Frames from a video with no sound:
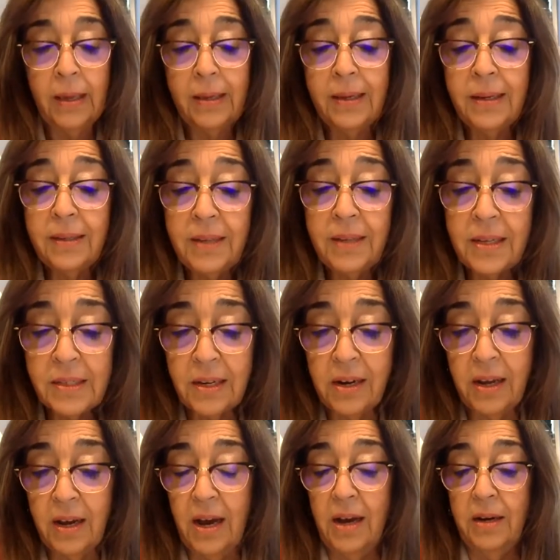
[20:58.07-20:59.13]
In this
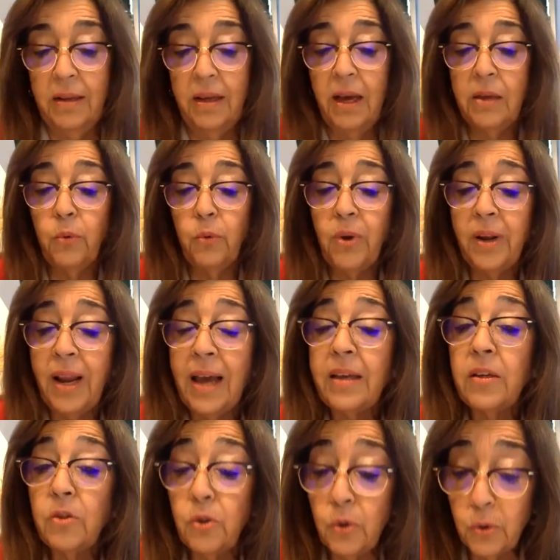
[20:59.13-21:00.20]
regard, I would
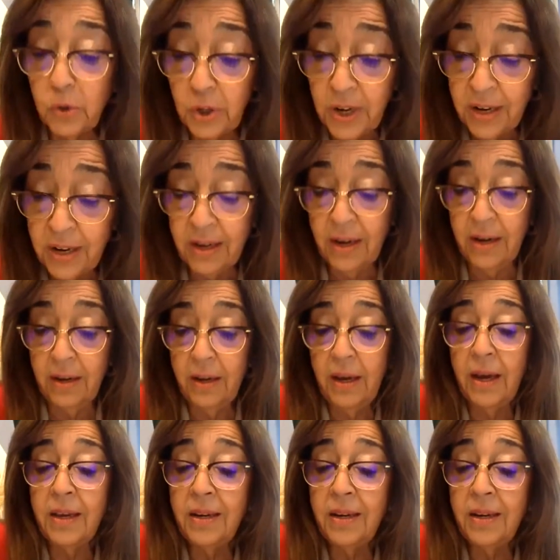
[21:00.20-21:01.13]
like to share an